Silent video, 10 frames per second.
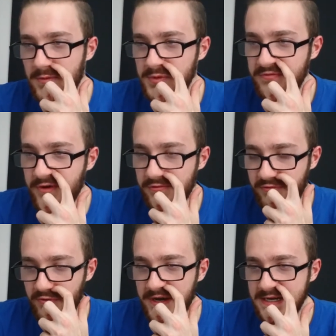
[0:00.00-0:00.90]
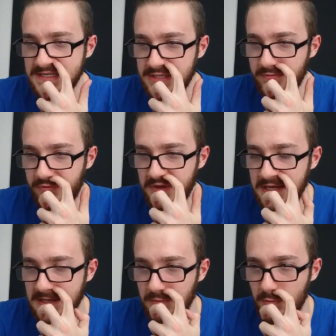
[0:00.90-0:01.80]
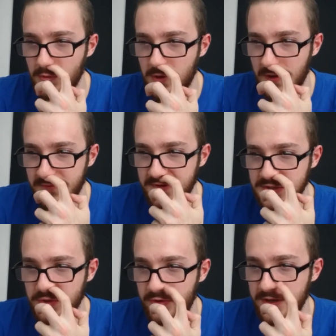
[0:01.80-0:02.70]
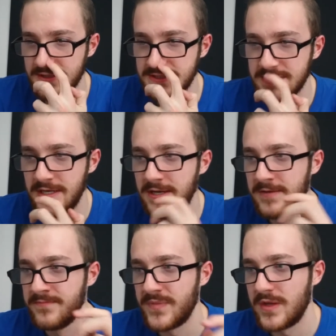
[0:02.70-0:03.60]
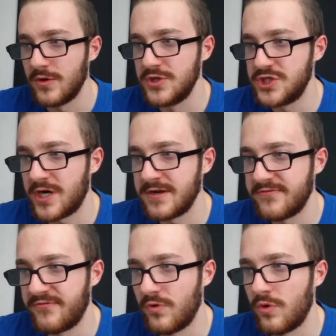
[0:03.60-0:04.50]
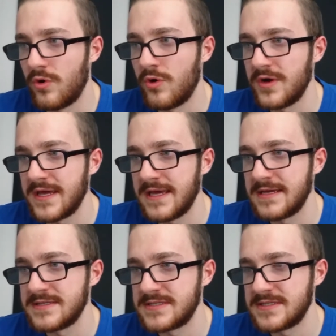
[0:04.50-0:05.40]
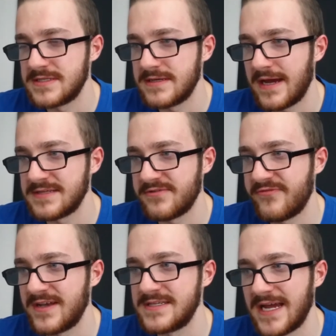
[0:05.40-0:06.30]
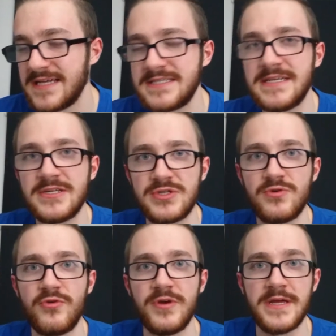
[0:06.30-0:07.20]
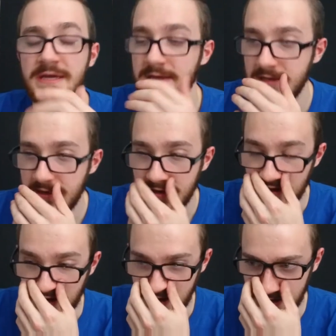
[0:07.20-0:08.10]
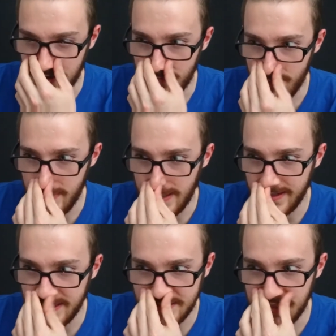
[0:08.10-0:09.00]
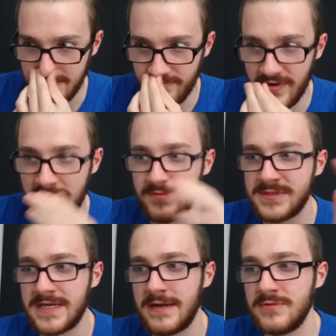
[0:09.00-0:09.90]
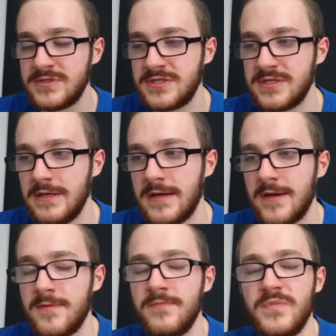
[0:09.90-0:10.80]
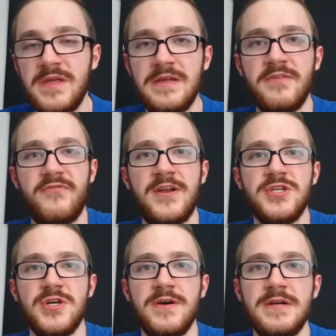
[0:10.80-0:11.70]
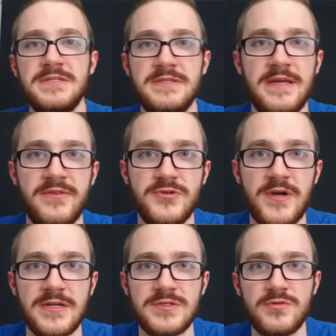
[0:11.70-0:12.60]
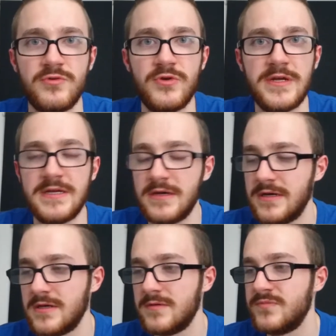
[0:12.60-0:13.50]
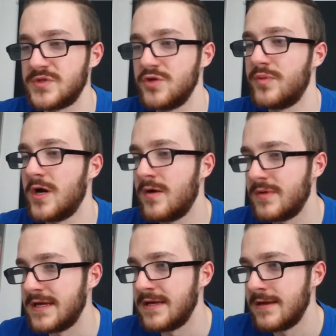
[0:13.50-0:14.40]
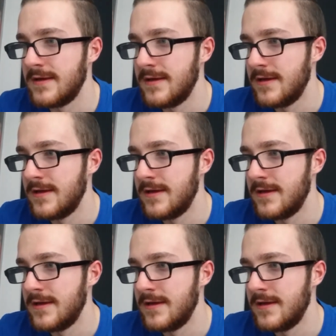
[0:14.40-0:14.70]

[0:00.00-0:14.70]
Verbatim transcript: I wouldn't vote for it, and I don't think it will walk away victorious. Uncharted 4 is has a fantastic story, um, and like I said, it rounds out um, the the franchise and Nathan Drake's story um, superbly.